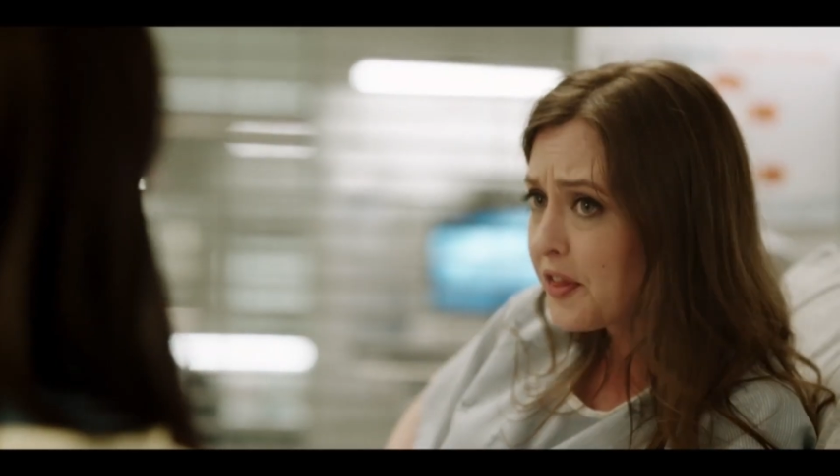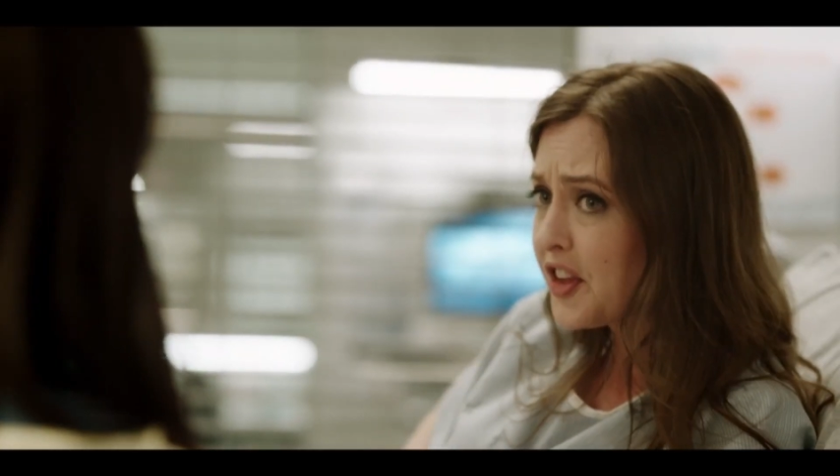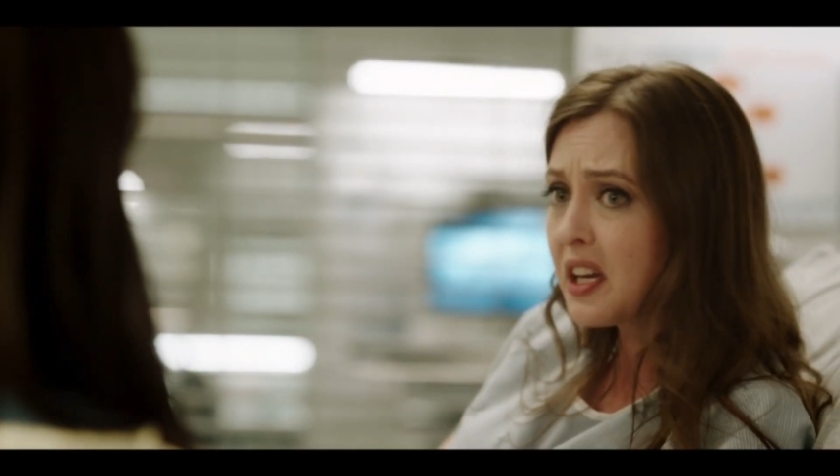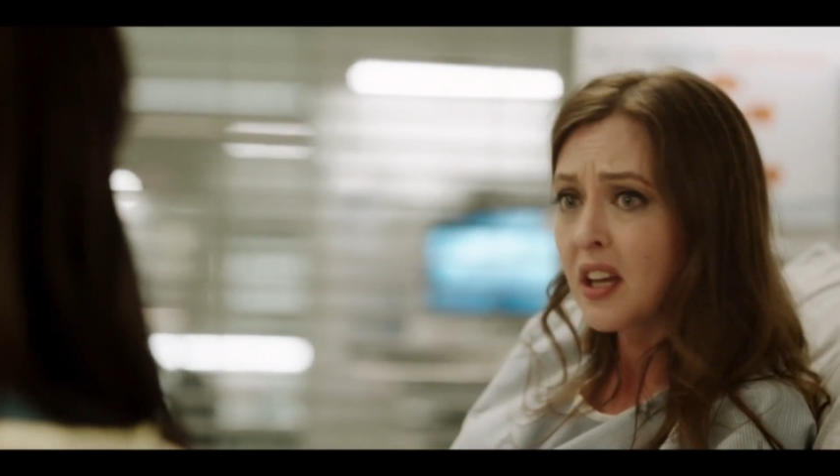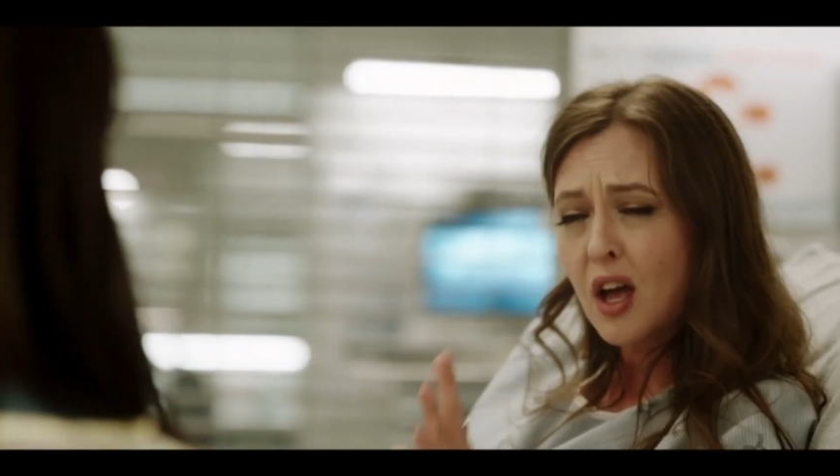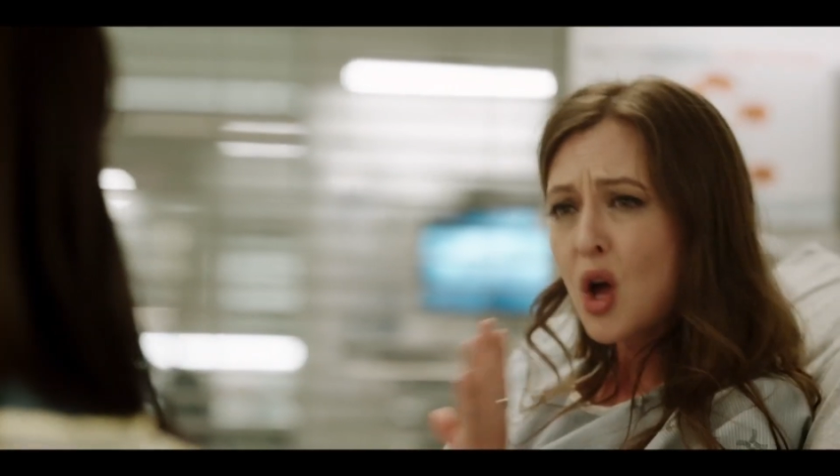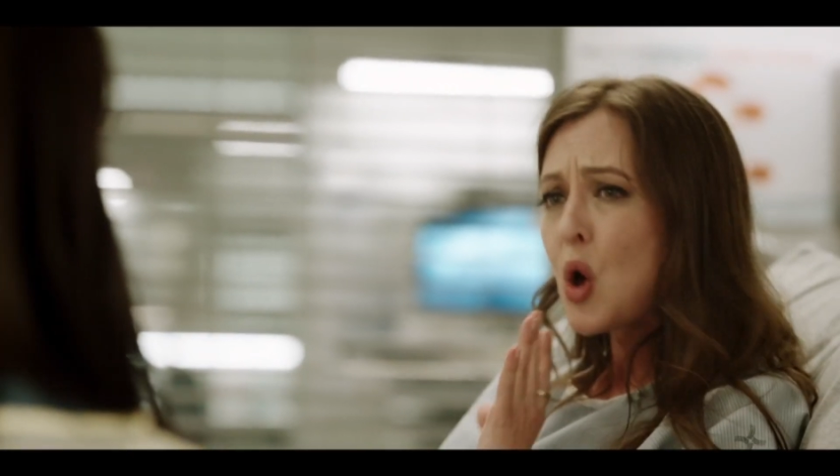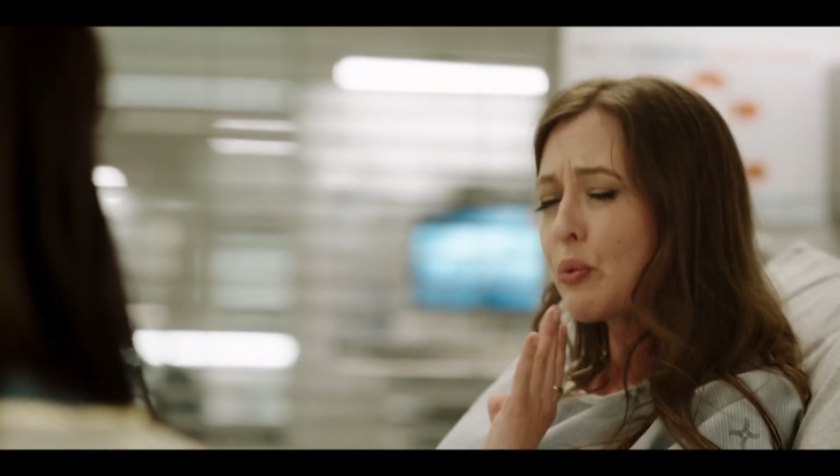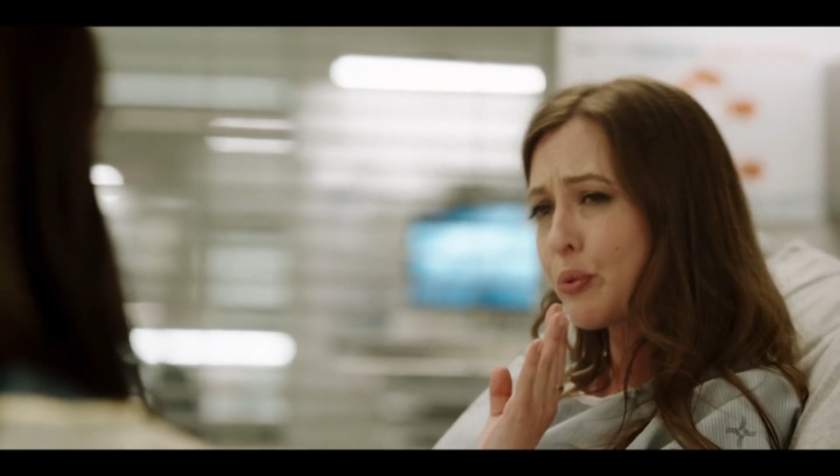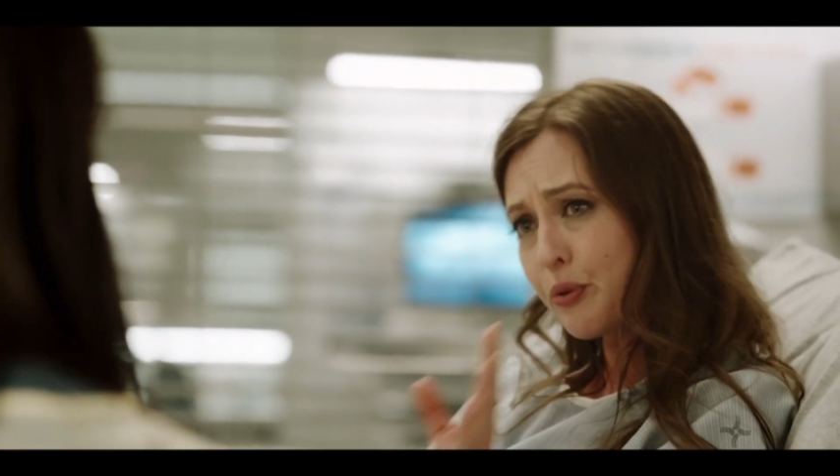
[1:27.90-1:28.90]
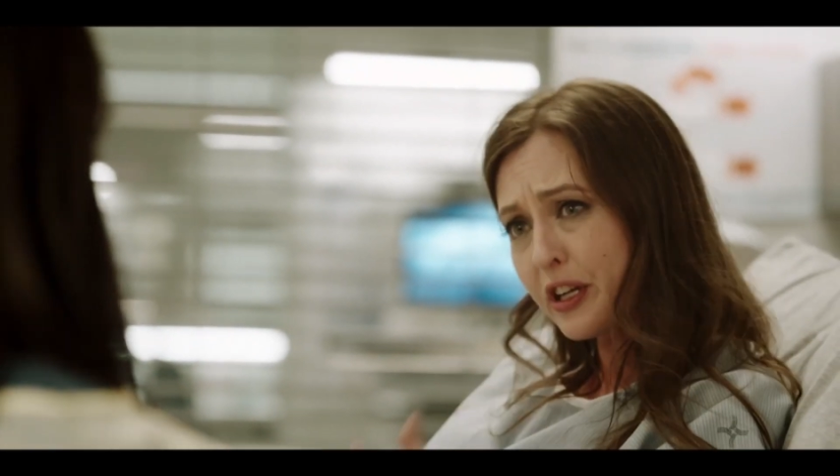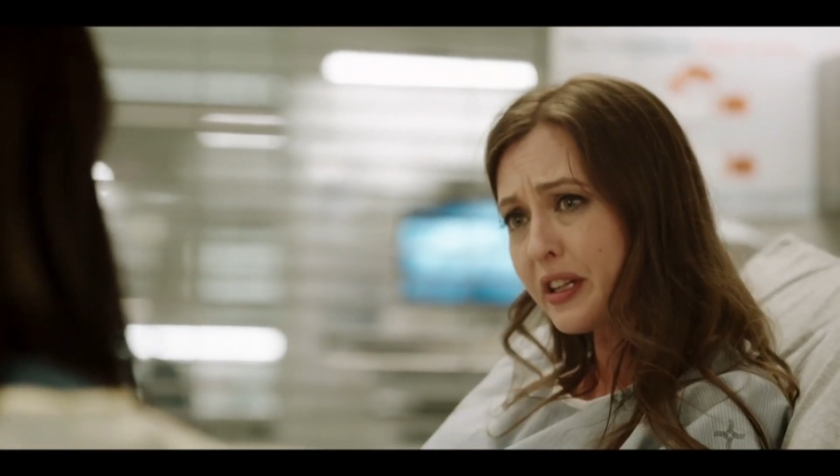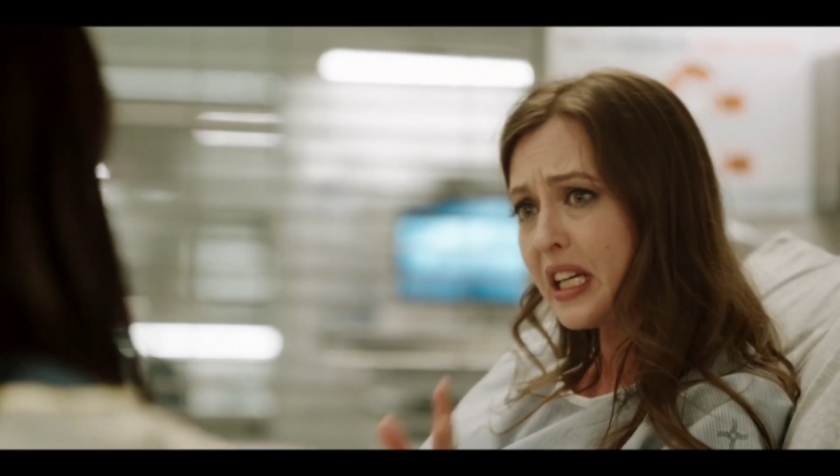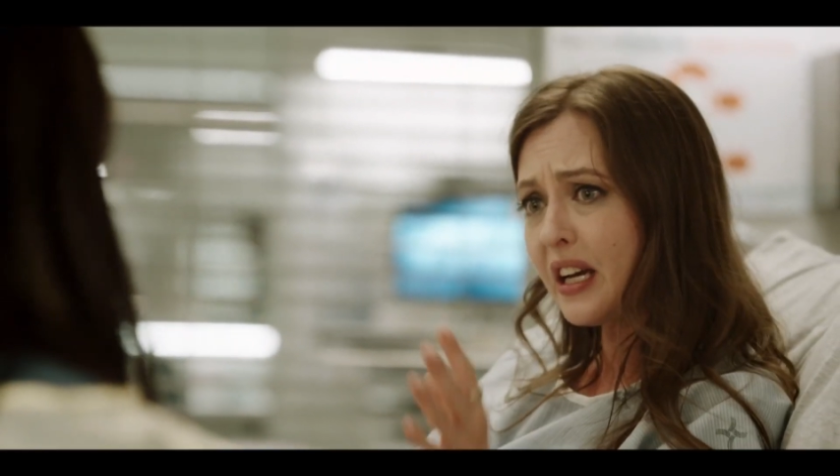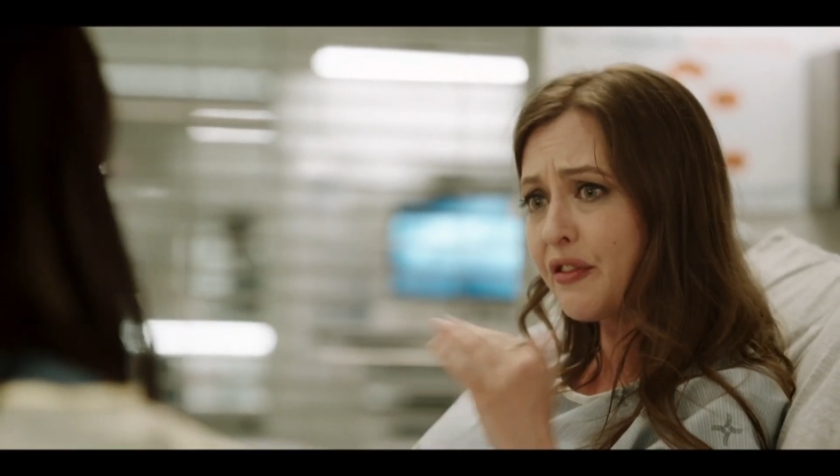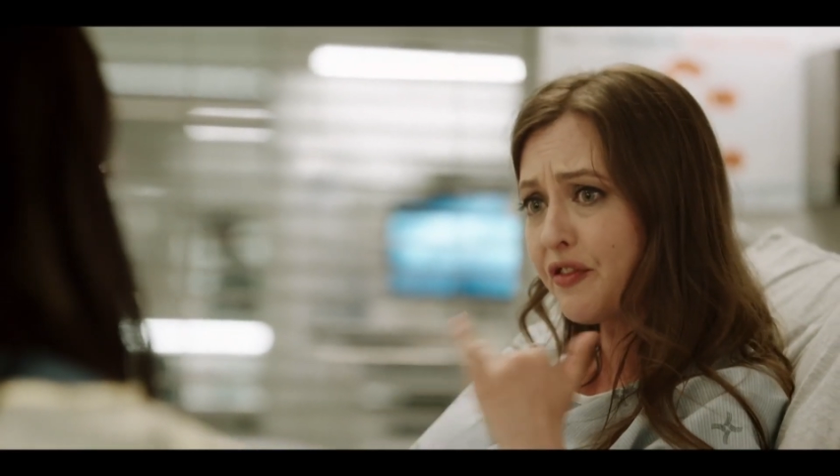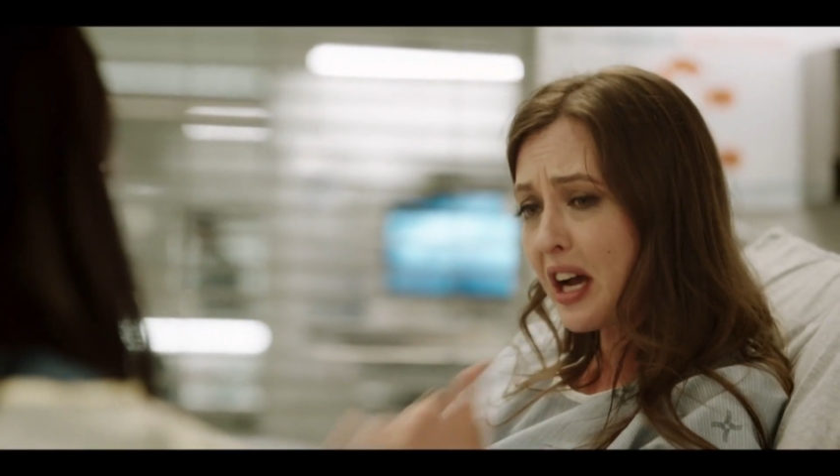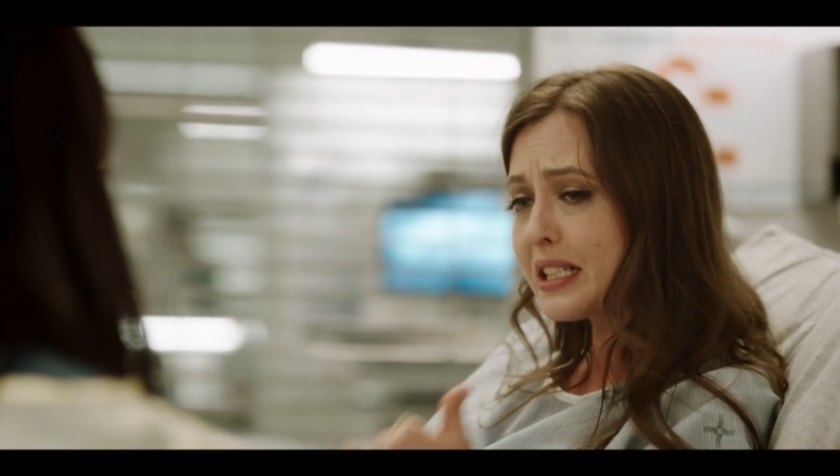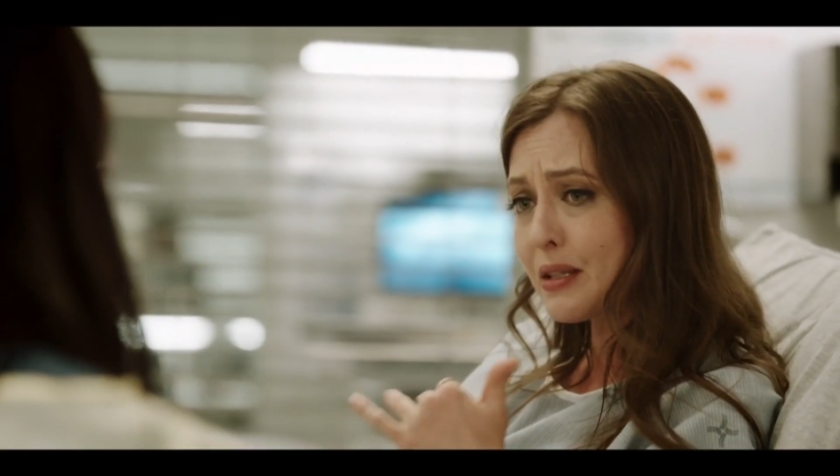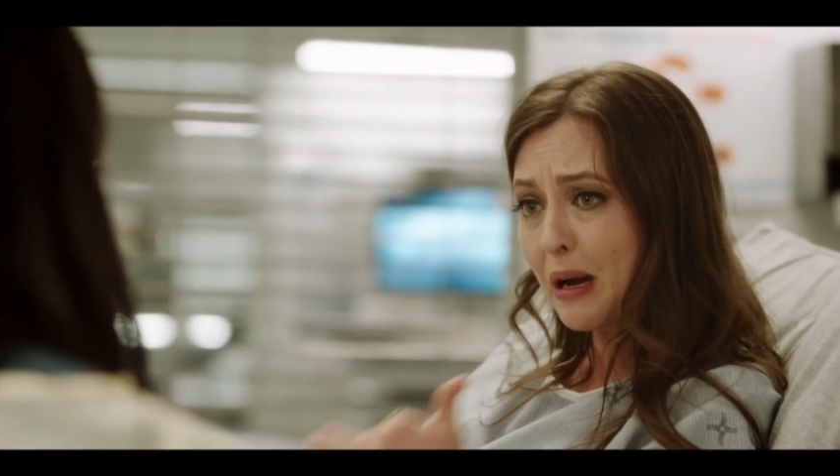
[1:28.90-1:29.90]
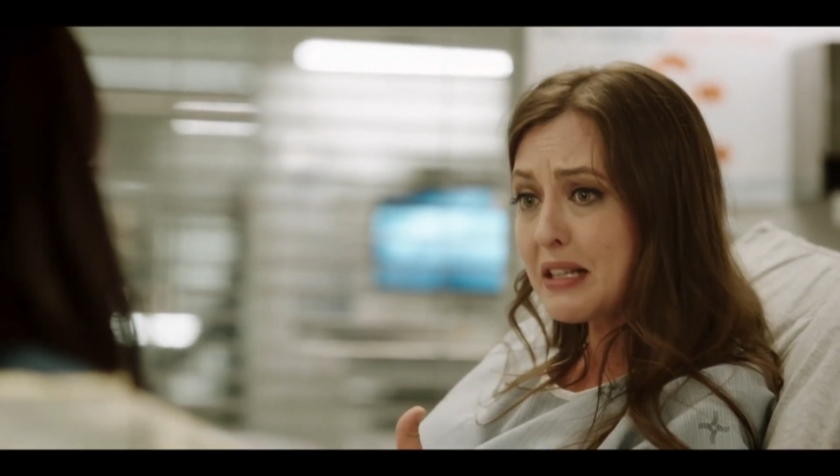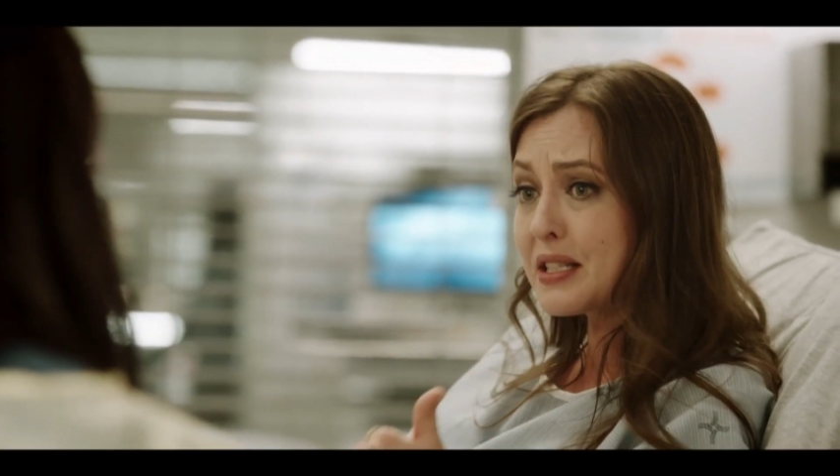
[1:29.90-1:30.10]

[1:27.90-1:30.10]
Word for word: thing really affected my